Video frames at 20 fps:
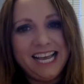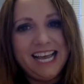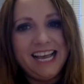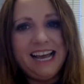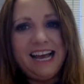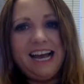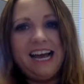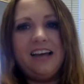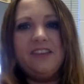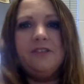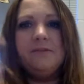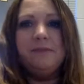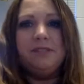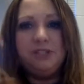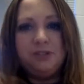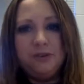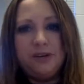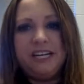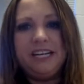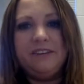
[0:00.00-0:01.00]
The
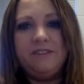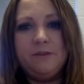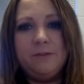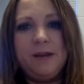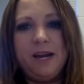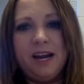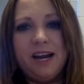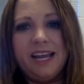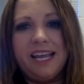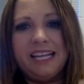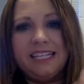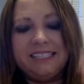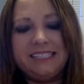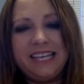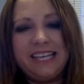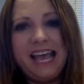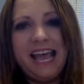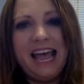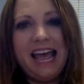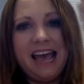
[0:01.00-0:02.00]
majority of Americans
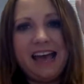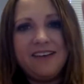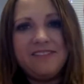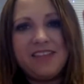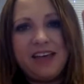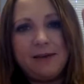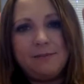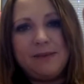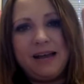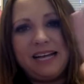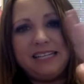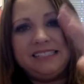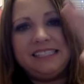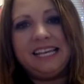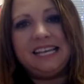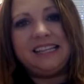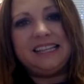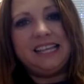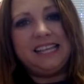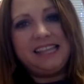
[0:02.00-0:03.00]
have that
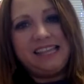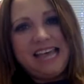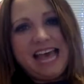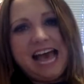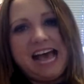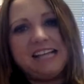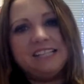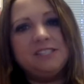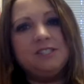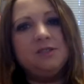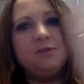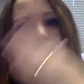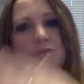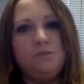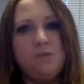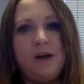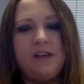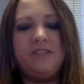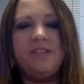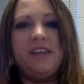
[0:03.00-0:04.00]
mindset that that's
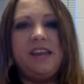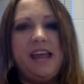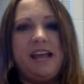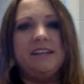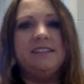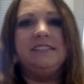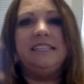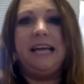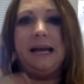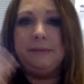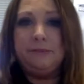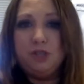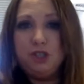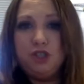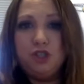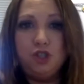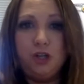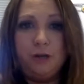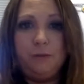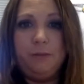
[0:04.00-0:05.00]
what the next step
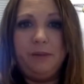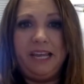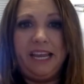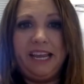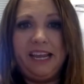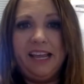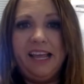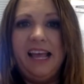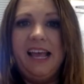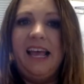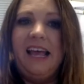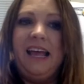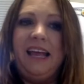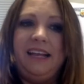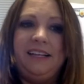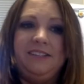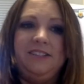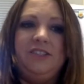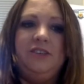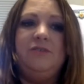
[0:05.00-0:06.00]
should be.
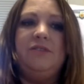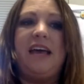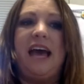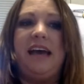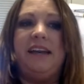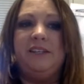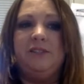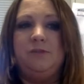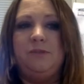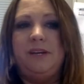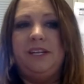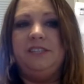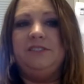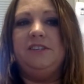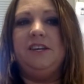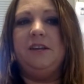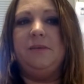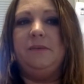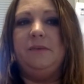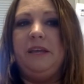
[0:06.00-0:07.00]
And so that is what is
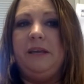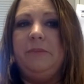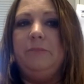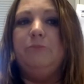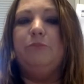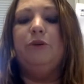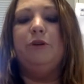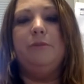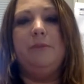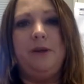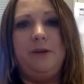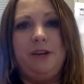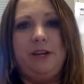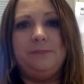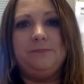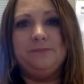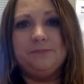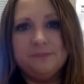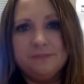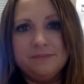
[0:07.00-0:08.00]
going to be promoted
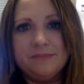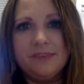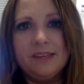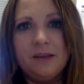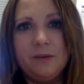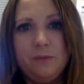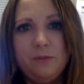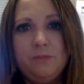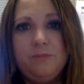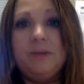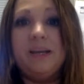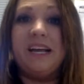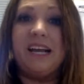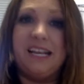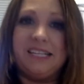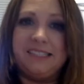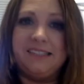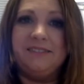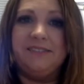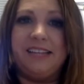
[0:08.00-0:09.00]

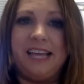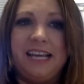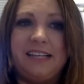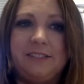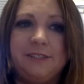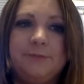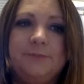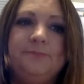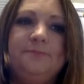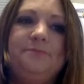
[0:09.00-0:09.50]
because of this.